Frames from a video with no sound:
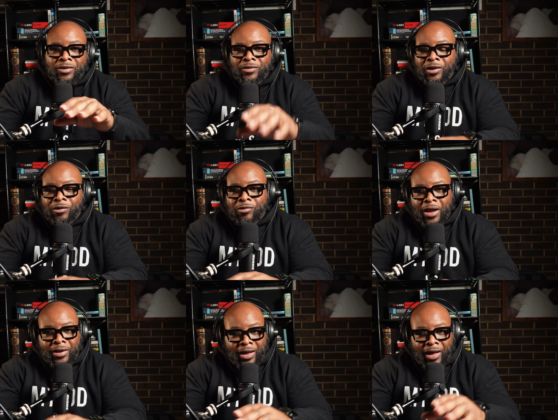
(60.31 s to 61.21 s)
it's going to
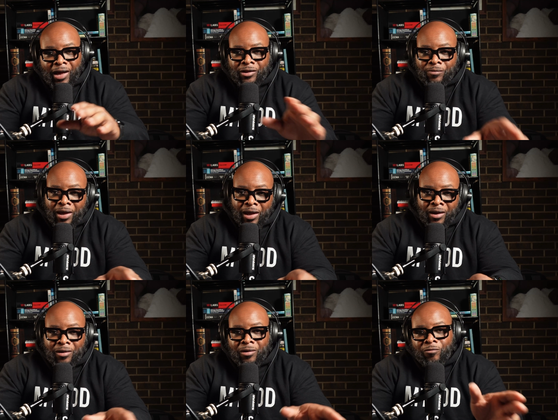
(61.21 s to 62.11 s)
create that high
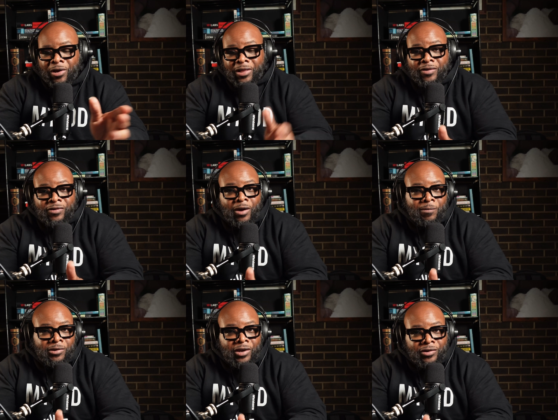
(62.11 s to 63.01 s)
demand with less
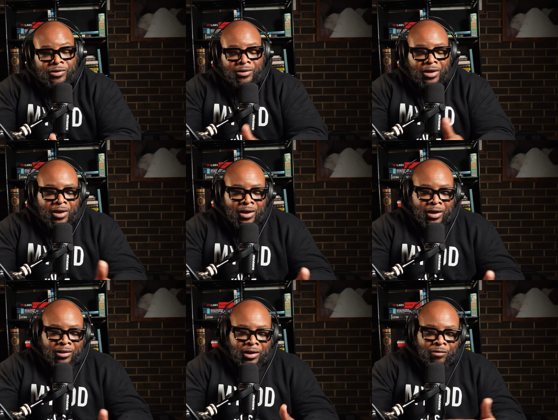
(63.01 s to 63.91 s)
competition.
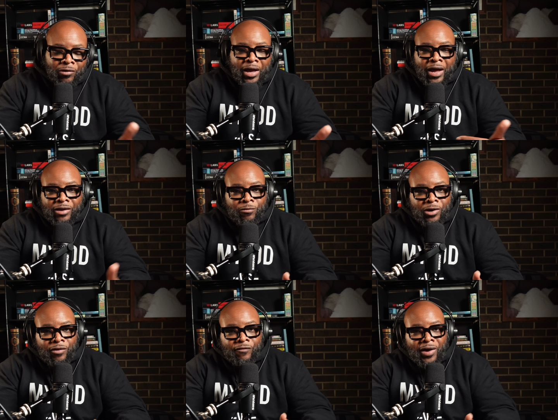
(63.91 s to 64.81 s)
And then as
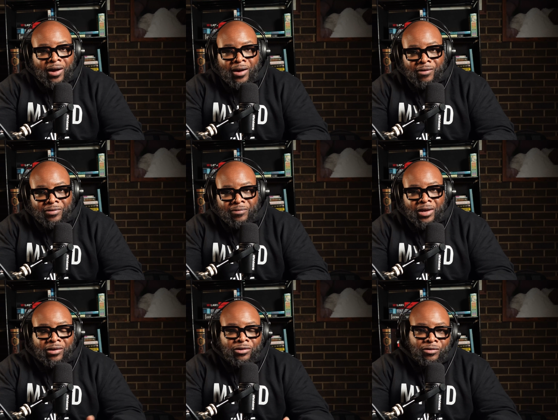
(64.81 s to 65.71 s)
one evolves
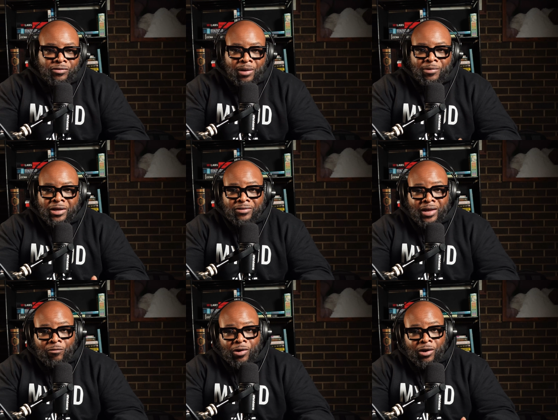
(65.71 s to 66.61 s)
into some of these
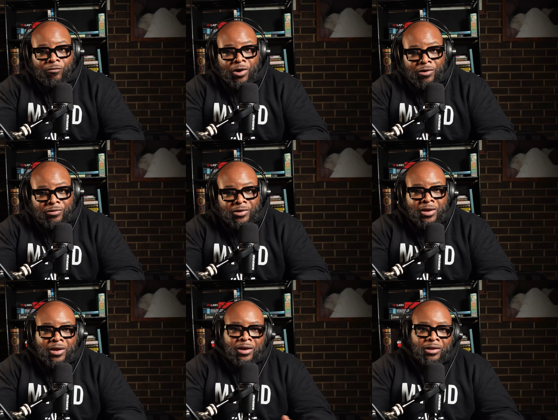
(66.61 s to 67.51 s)
networking roles,
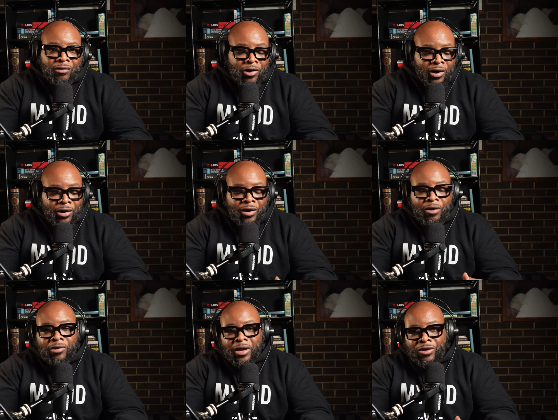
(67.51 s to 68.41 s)
where,
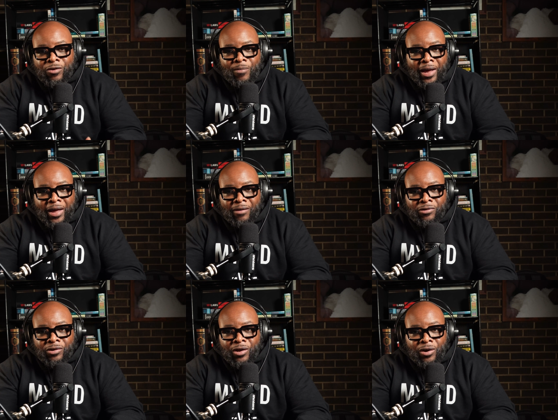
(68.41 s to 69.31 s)
okay, you might
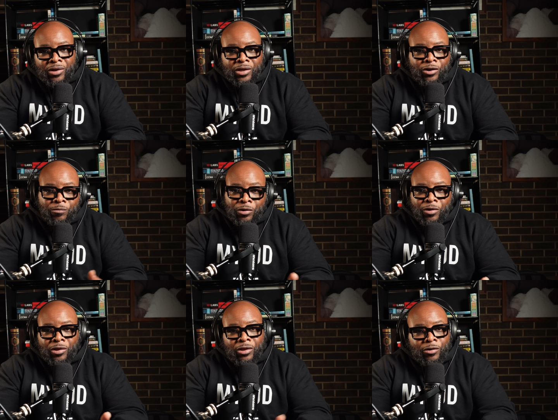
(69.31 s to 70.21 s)
have to know a
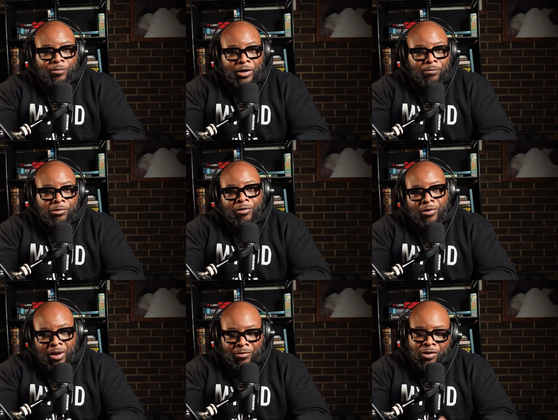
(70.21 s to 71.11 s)
little bit of
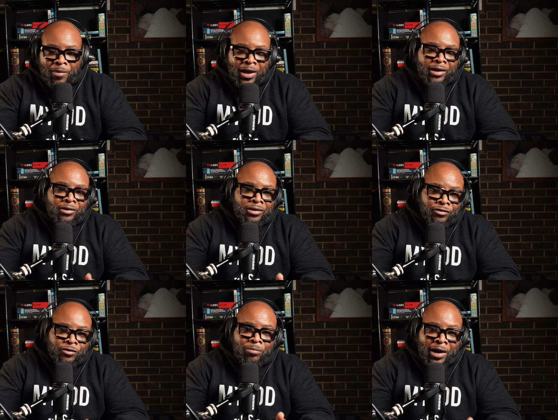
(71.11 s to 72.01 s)
programming. You might have to
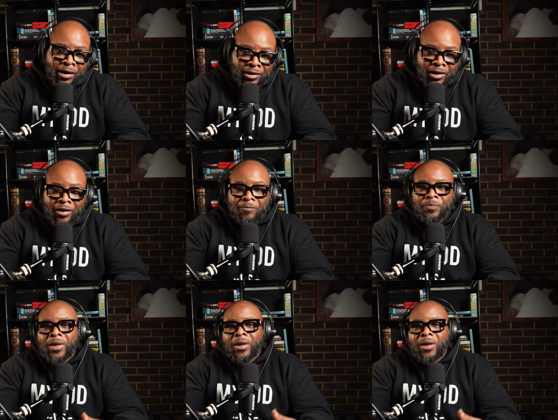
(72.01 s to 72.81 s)
know some Python.